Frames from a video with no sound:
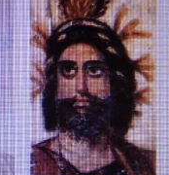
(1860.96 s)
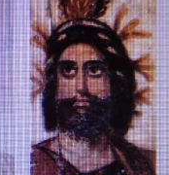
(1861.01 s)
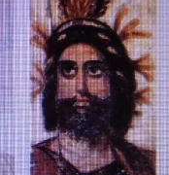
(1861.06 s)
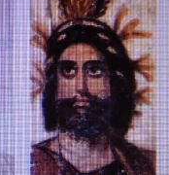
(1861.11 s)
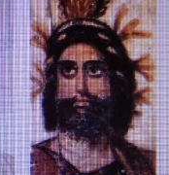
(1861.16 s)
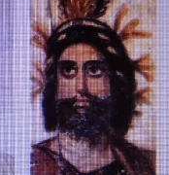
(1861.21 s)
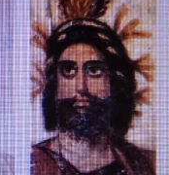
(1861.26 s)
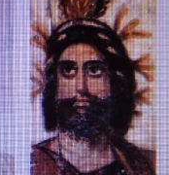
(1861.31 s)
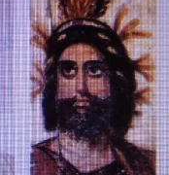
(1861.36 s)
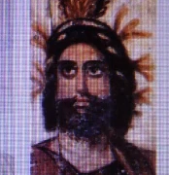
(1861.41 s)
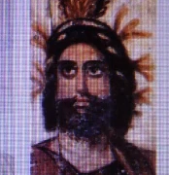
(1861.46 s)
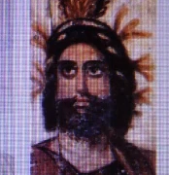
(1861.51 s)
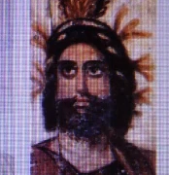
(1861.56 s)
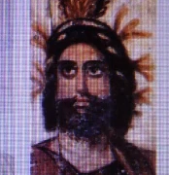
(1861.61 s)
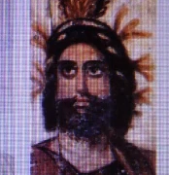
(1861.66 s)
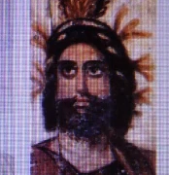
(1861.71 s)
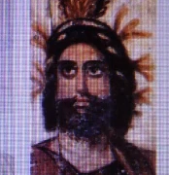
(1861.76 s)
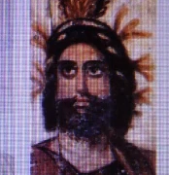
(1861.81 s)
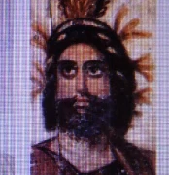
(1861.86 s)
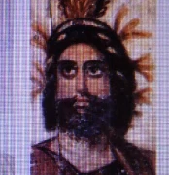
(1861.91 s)

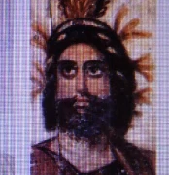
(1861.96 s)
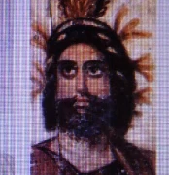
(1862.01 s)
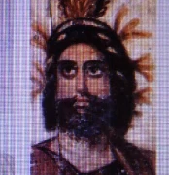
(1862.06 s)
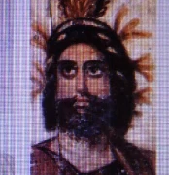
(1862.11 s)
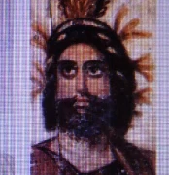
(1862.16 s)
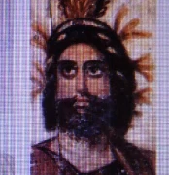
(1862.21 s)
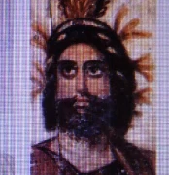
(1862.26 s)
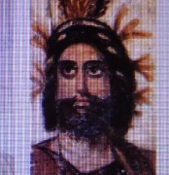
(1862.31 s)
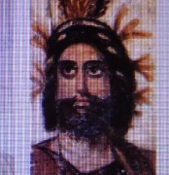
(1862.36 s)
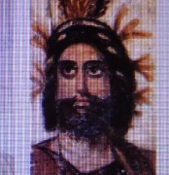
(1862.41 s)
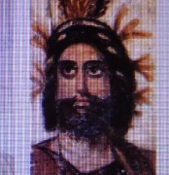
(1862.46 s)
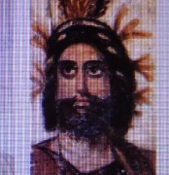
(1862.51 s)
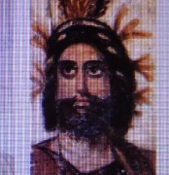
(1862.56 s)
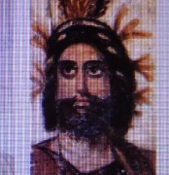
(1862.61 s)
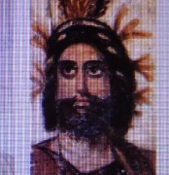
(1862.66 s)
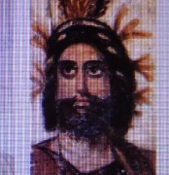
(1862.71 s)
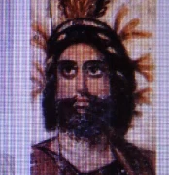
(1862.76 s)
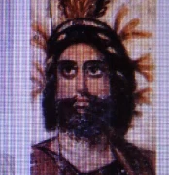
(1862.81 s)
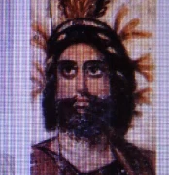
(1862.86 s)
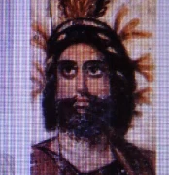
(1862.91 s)

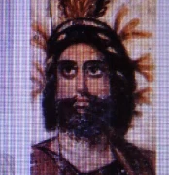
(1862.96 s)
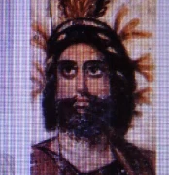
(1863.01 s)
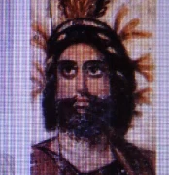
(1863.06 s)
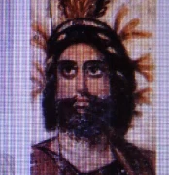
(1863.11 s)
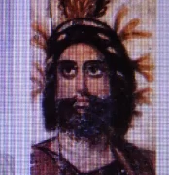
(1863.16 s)
[no speech]